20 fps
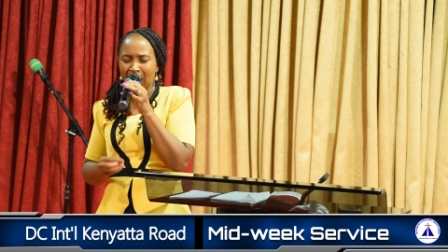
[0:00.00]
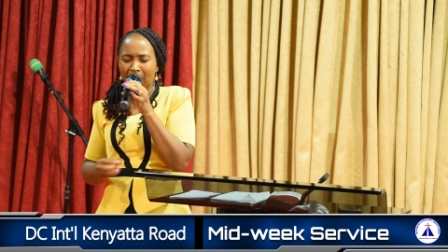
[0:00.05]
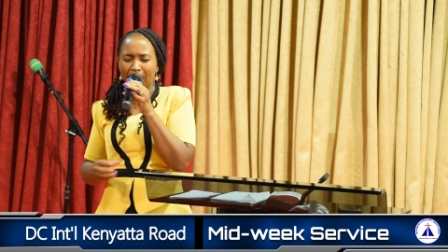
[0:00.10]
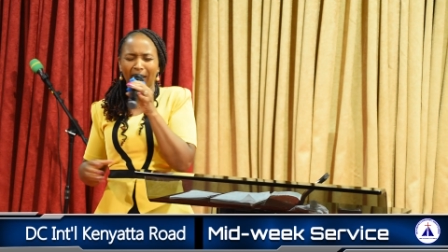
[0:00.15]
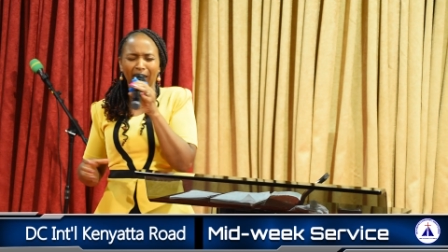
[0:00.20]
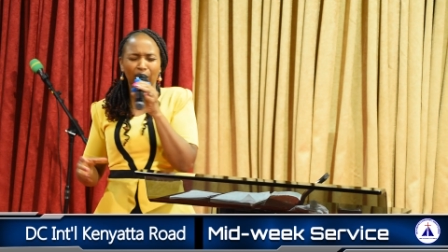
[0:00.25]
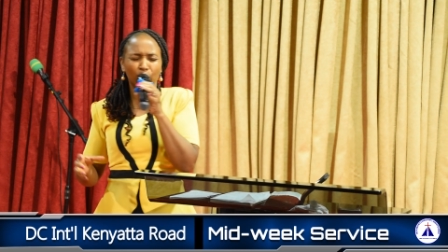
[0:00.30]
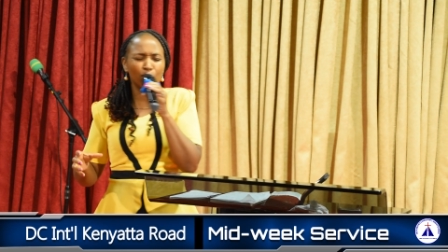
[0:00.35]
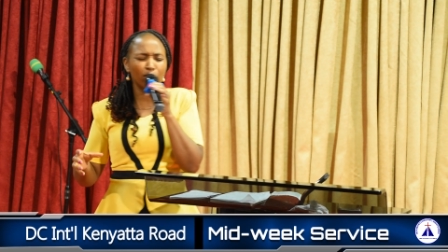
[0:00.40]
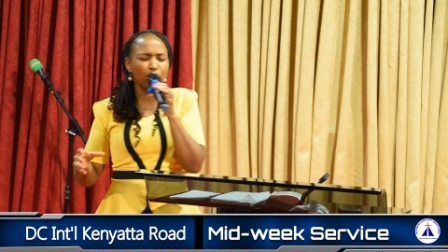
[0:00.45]

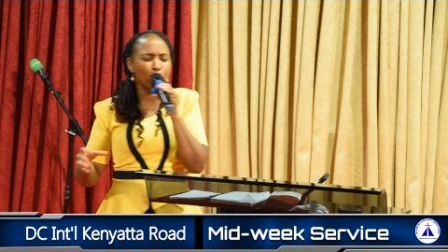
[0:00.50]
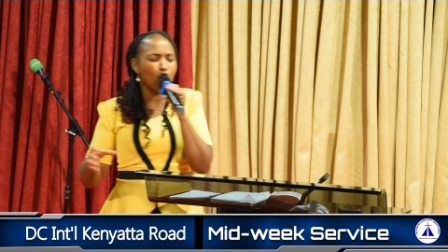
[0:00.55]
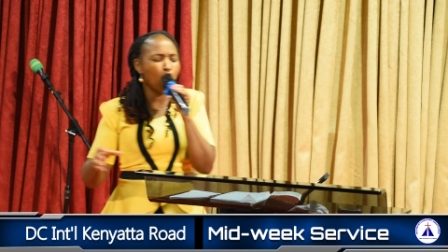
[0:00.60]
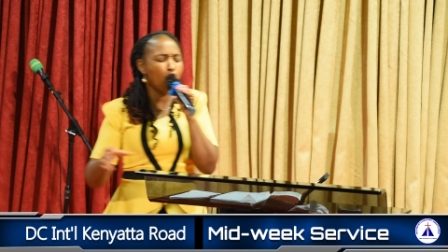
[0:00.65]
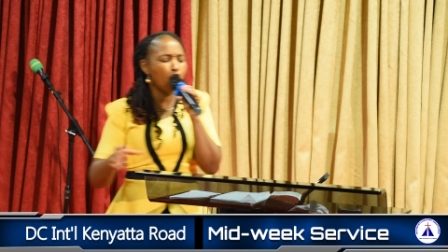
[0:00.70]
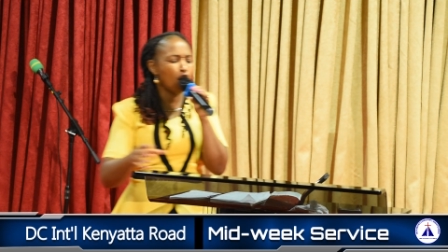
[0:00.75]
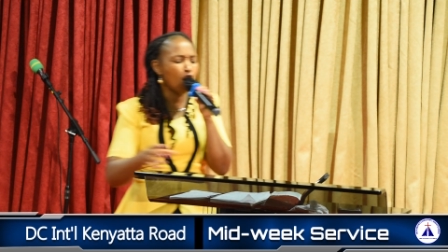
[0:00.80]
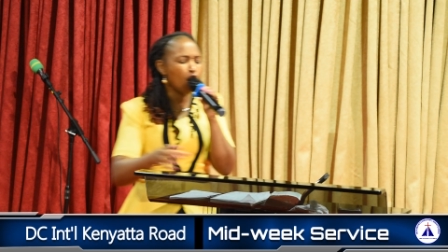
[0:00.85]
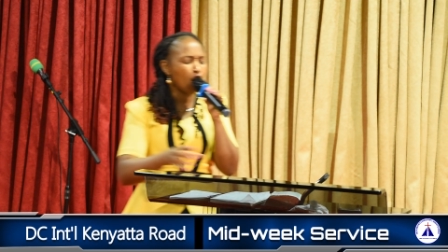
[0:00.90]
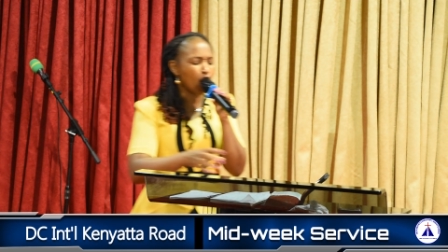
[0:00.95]
But we
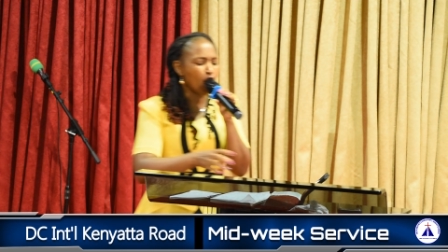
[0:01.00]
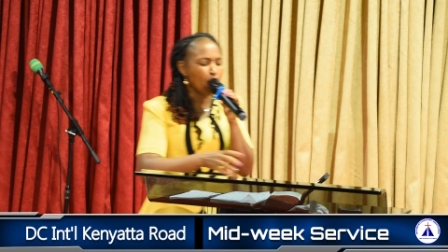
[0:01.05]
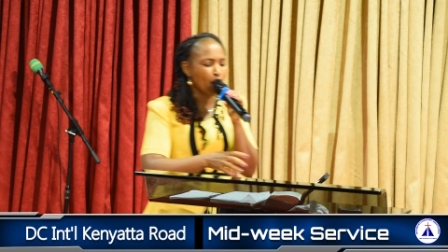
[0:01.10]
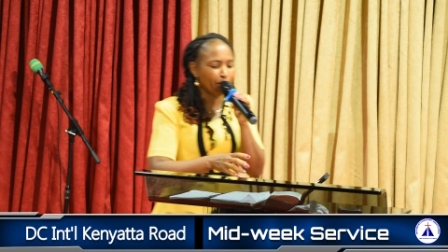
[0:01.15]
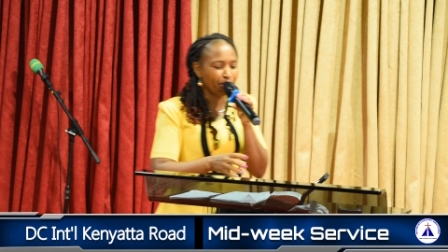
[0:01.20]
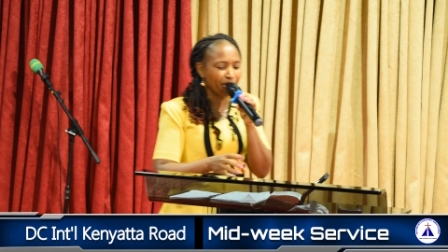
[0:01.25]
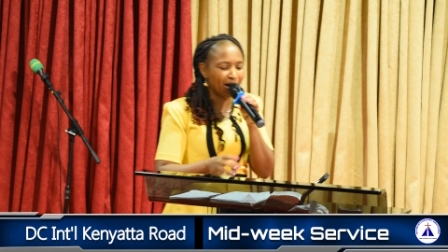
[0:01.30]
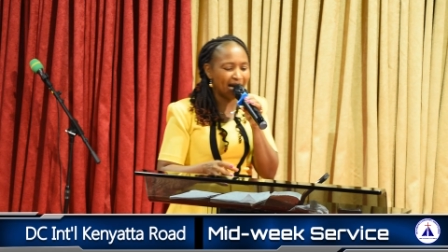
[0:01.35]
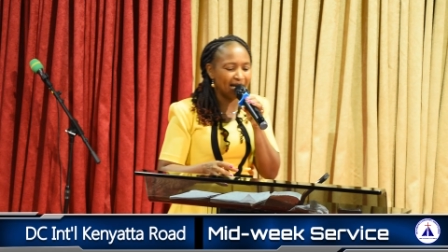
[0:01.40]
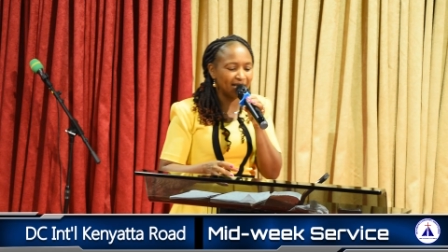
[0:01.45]
all
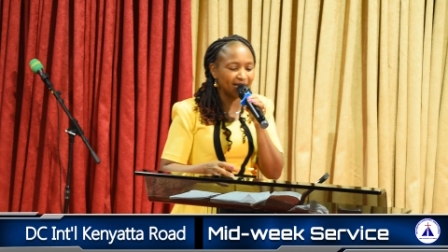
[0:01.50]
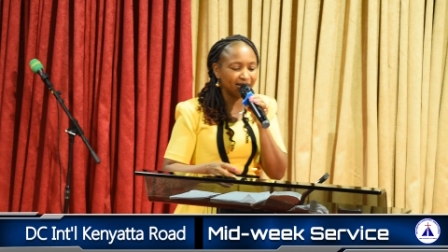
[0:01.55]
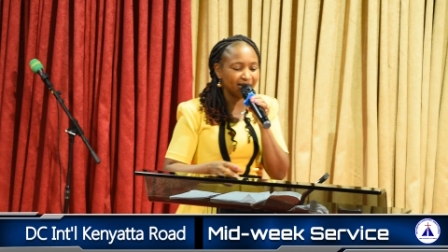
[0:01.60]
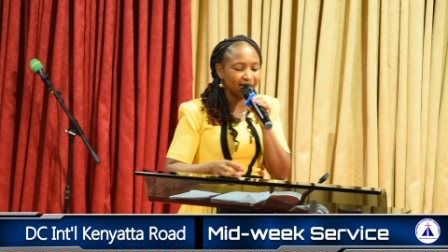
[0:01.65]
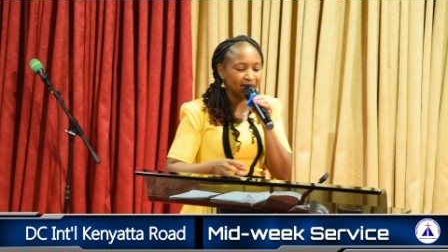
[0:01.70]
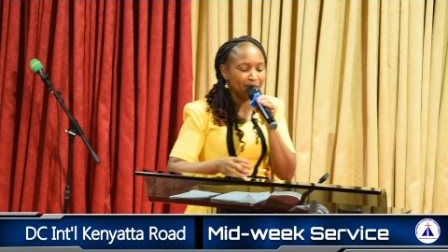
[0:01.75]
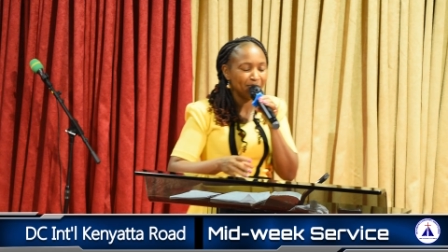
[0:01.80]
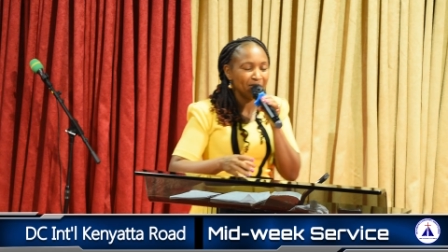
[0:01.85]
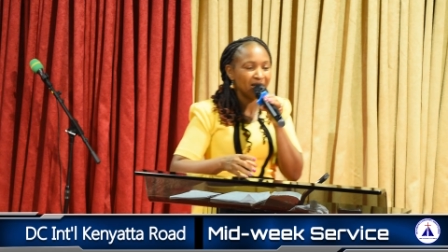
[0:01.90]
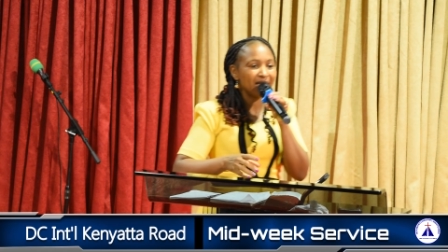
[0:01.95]
that,
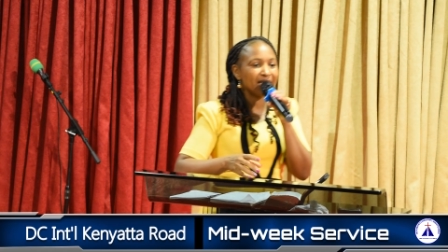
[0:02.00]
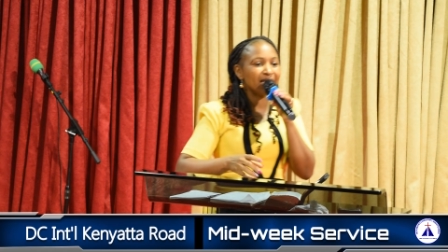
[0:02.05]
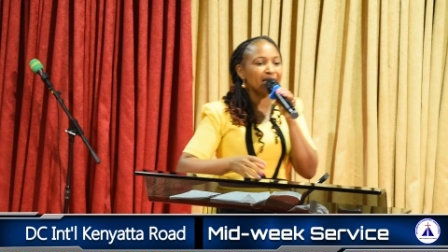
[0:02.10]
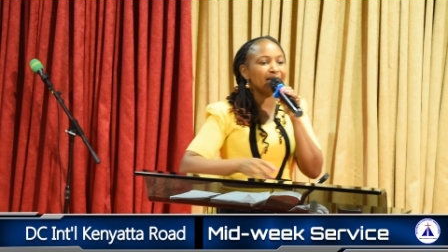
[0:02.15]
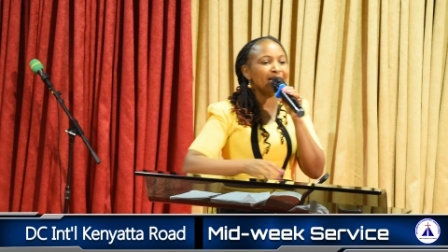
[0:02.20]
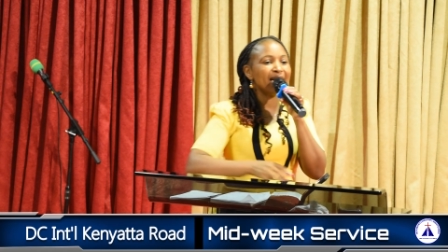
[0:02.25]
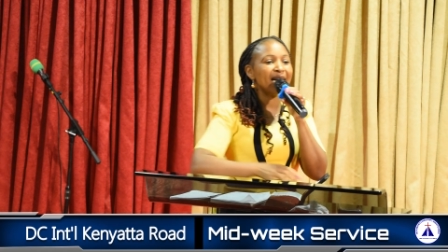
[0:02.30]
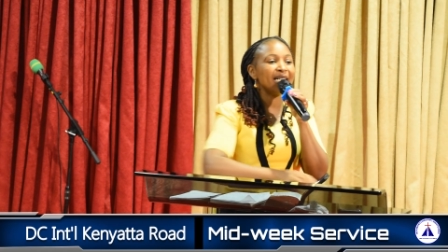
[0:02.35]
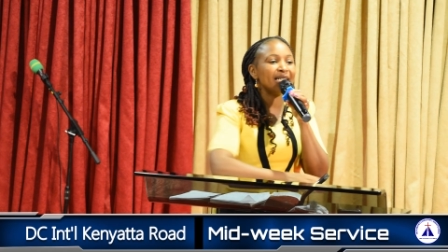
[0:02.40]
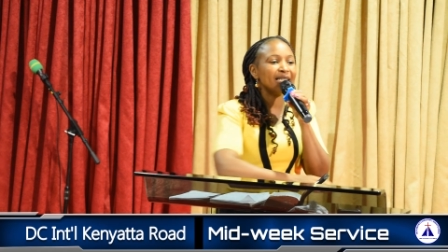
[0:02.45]
she
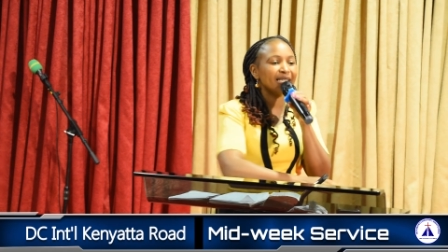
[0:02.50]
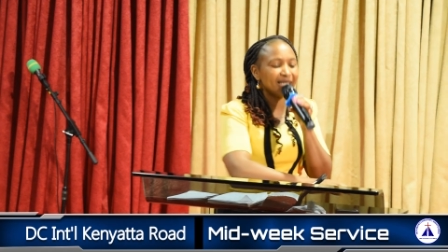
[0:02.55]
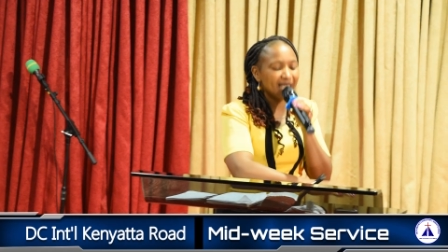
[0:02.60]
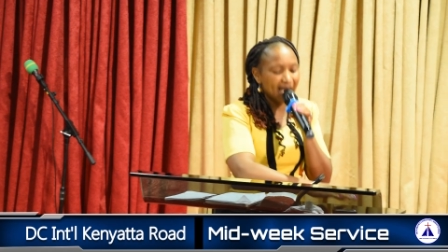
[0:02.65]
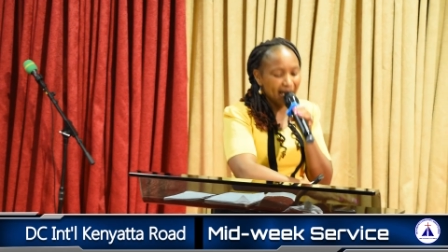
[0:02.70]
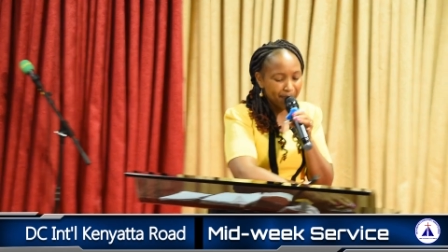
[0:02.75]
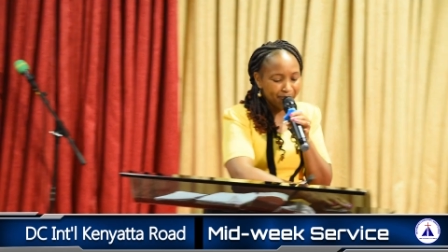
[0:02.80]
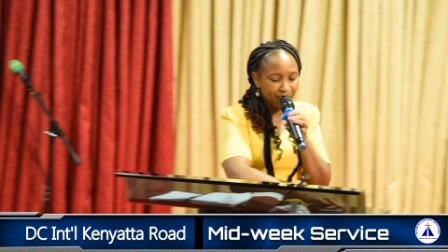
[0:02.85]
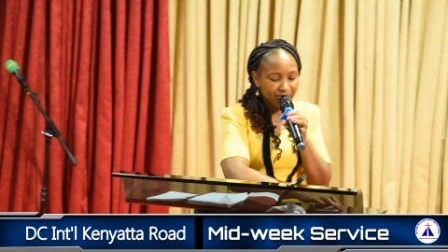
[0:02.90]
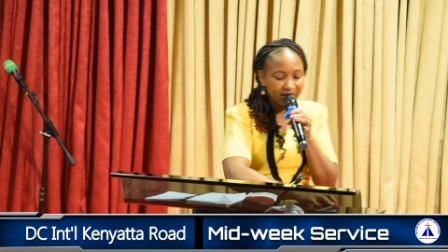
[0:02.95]
did
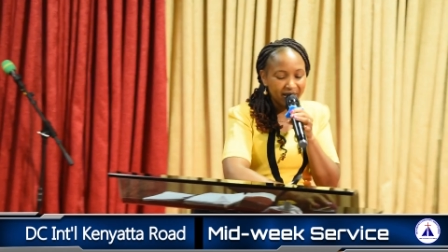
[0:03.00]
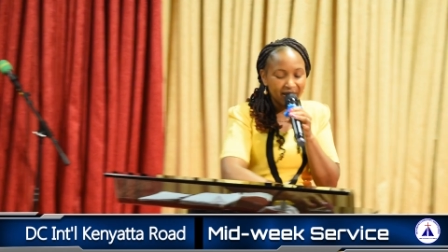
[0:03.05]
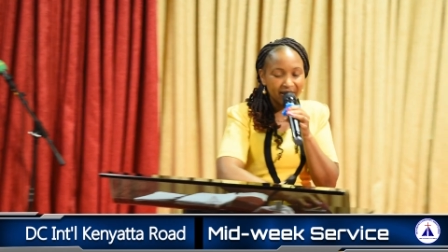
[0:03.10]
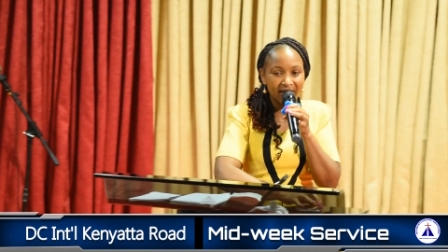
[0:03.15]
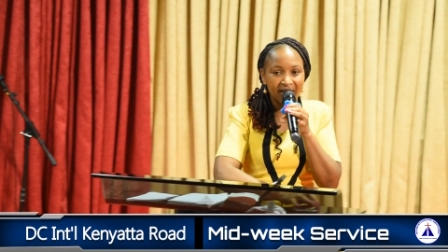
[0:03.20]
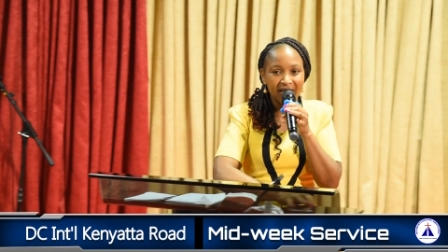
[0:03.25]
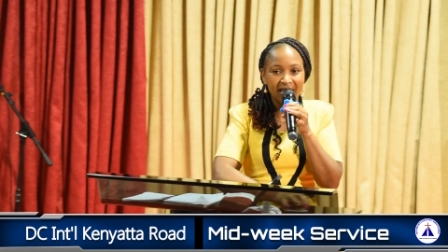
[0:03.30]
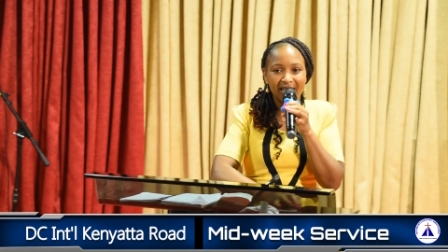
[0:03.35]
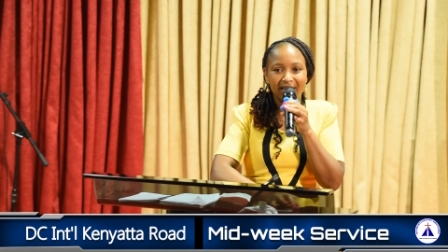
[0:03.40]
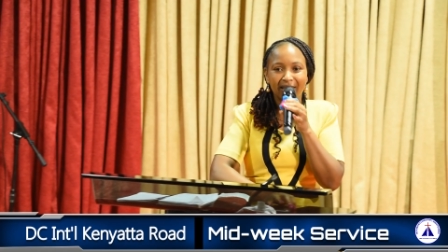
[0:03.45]
something